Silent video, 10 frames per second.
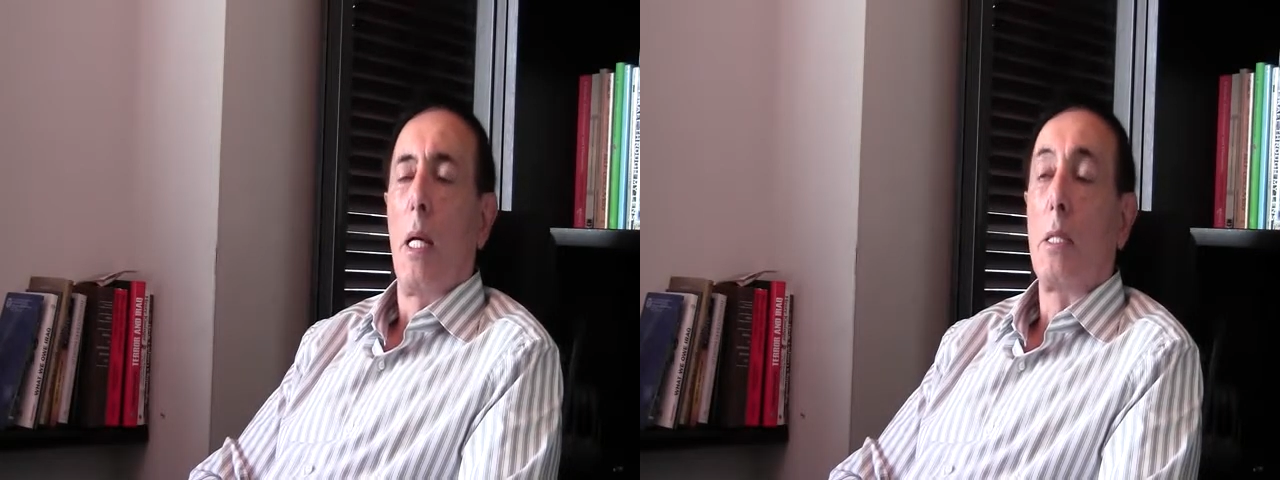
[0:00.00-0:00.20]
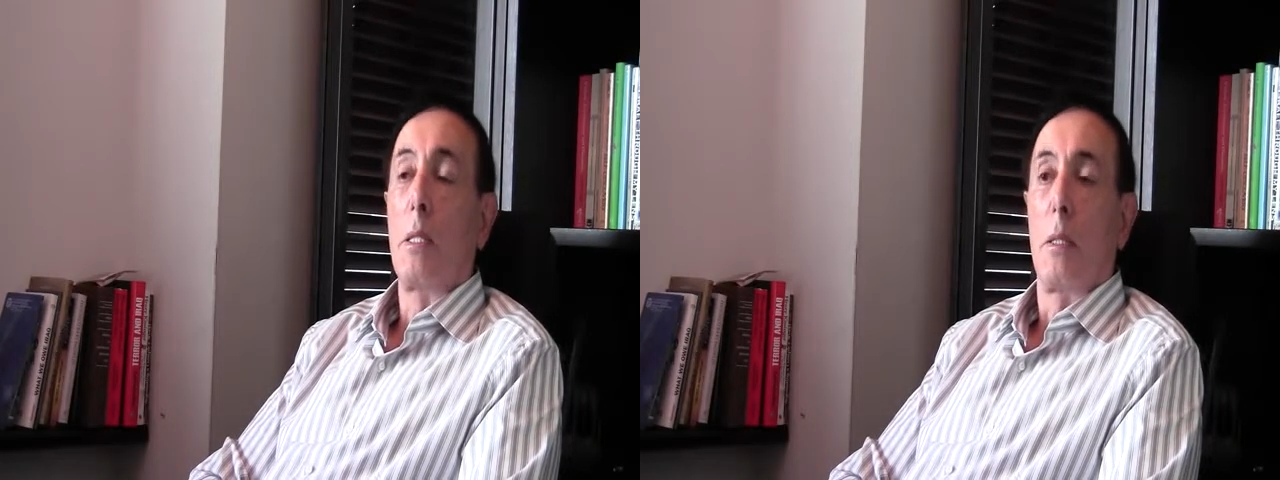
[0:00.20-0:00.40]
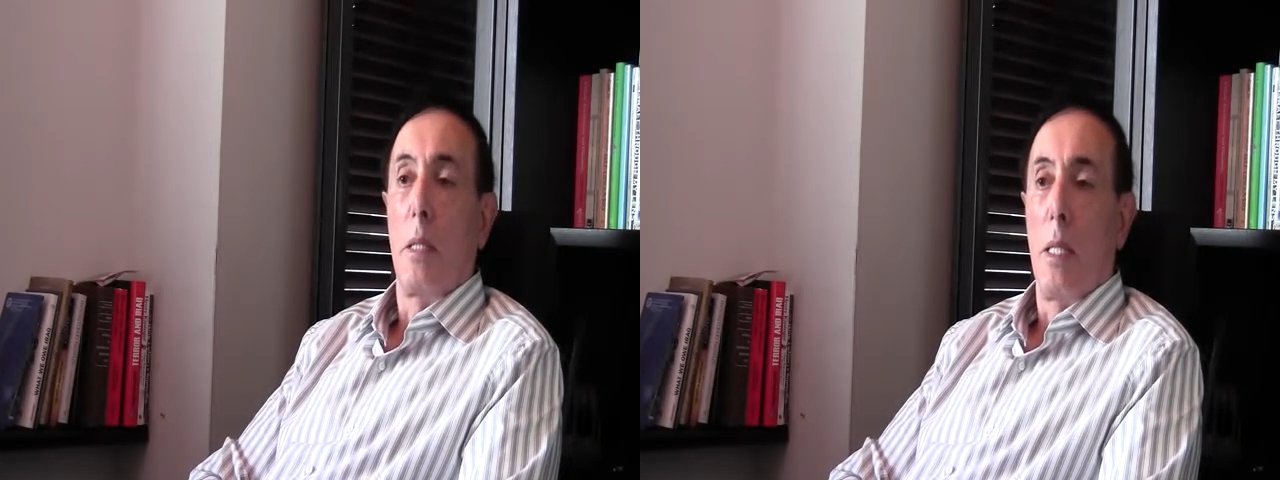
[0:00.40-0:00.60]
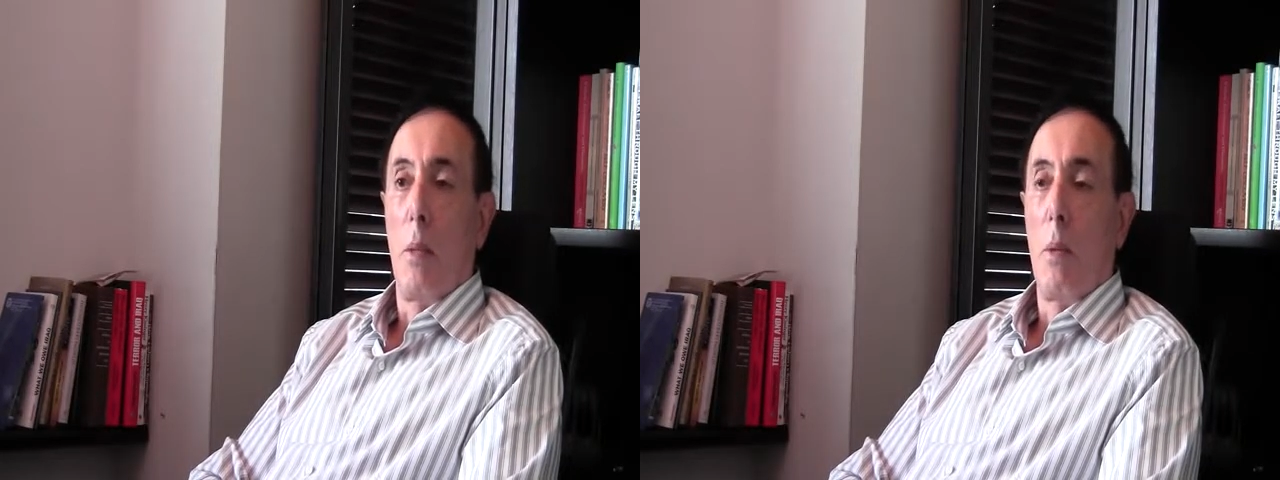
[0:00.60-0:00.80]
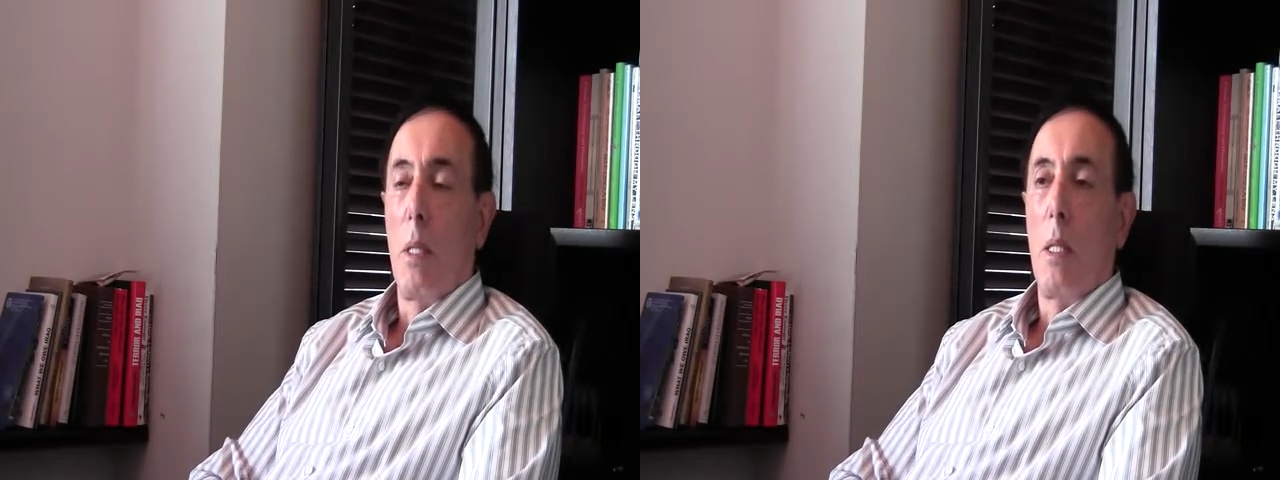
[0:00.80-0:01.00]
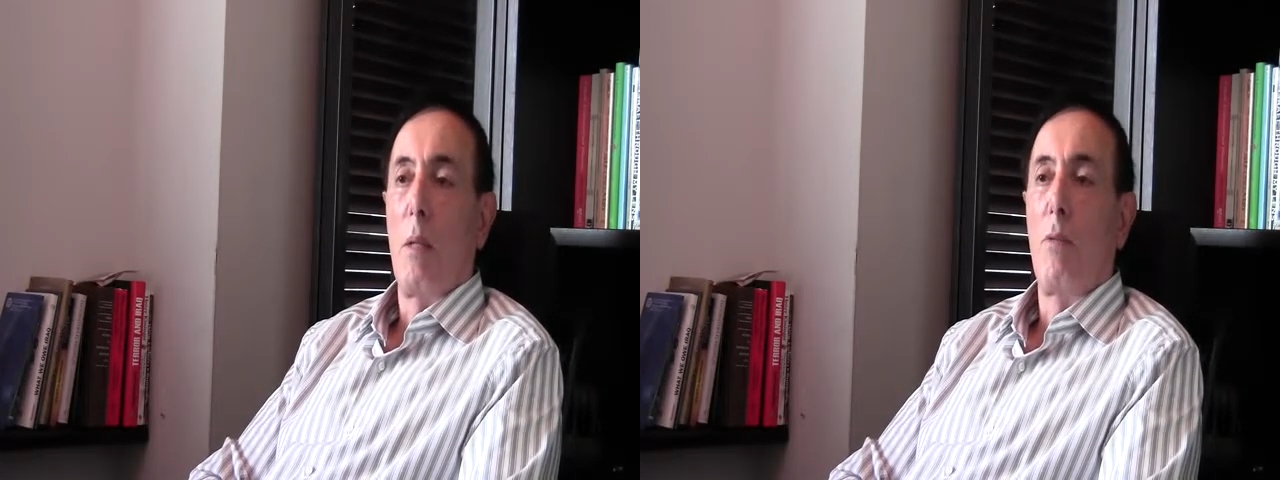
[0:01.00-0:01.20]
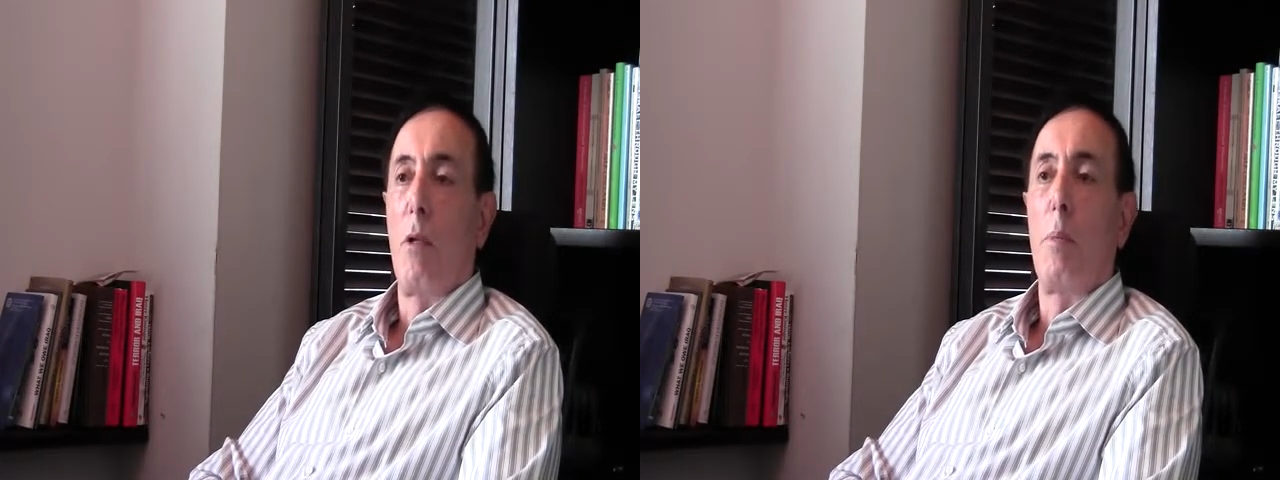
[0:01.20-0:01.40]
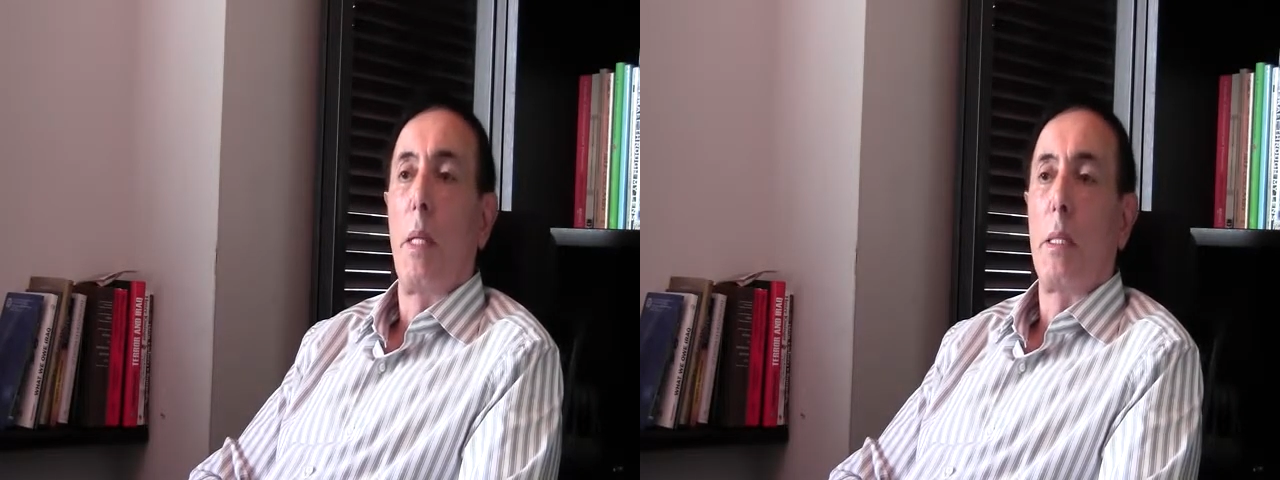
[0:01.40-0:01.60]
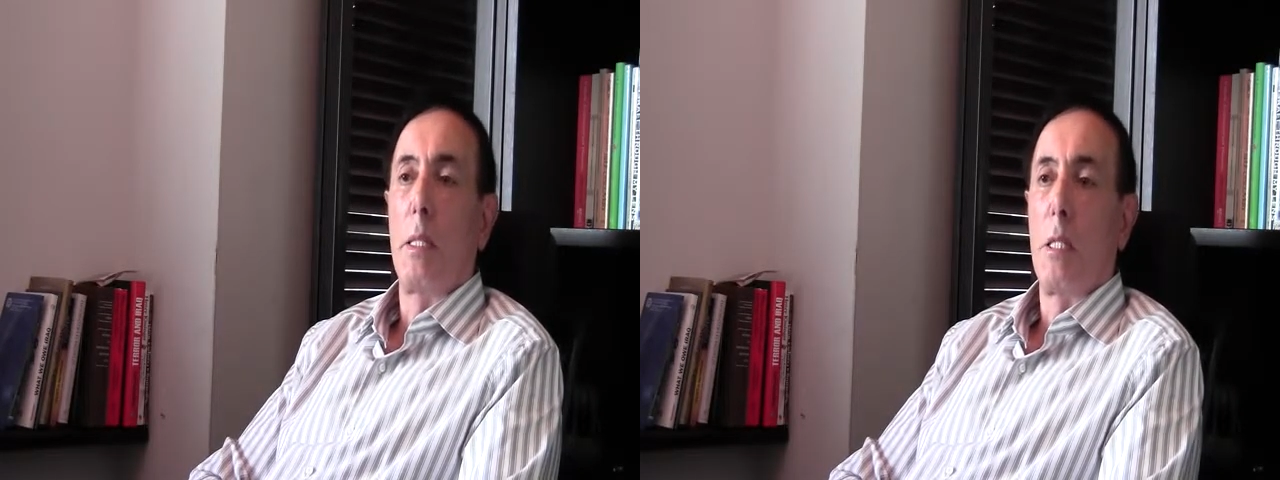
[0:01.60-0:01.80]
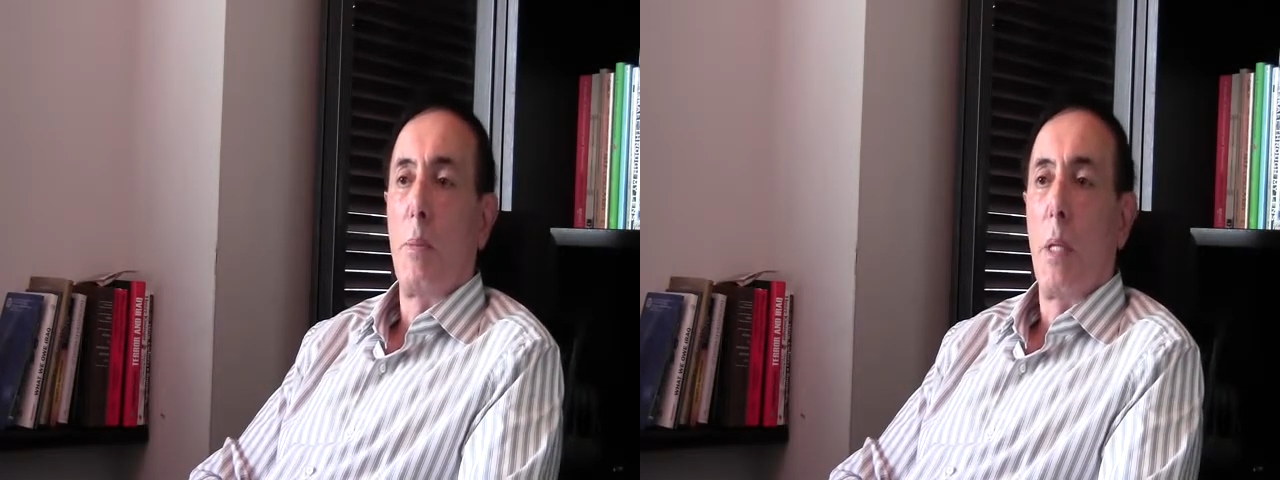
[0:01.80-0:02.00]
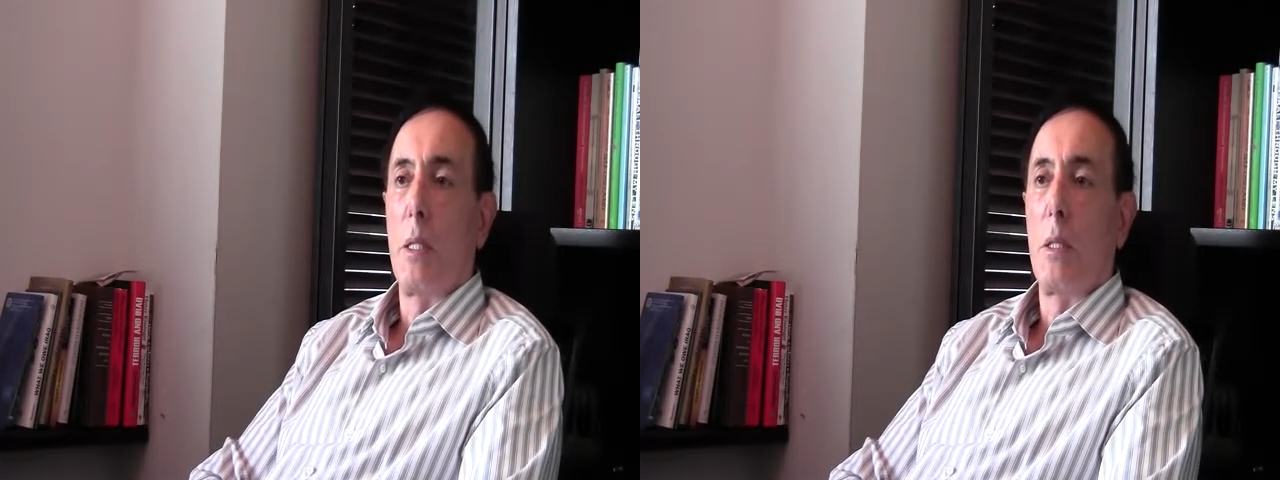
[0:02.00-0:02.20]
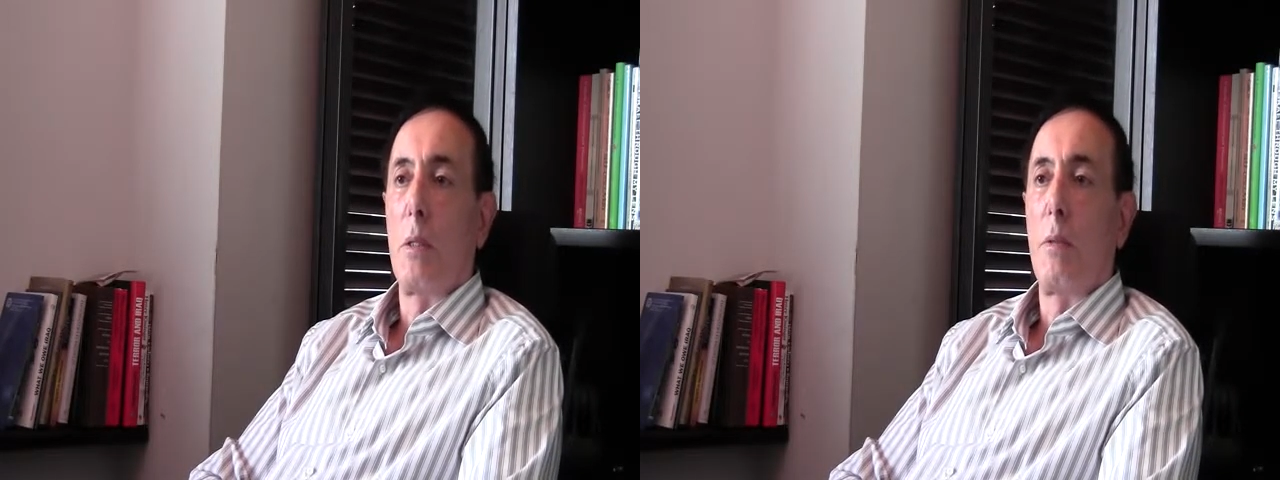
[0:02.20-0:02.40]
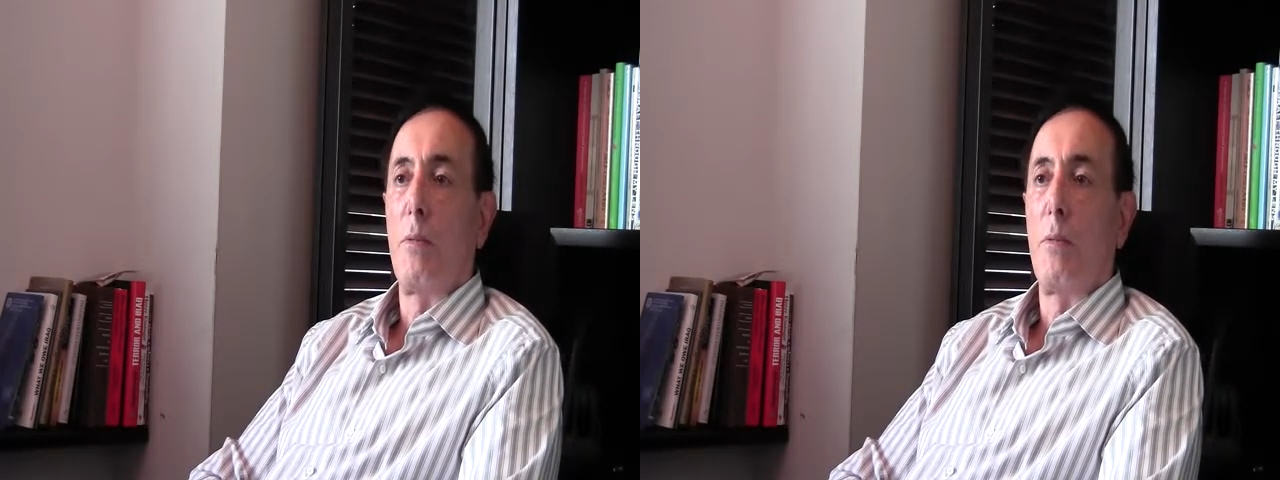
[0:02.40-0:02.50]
and certainly with the full participation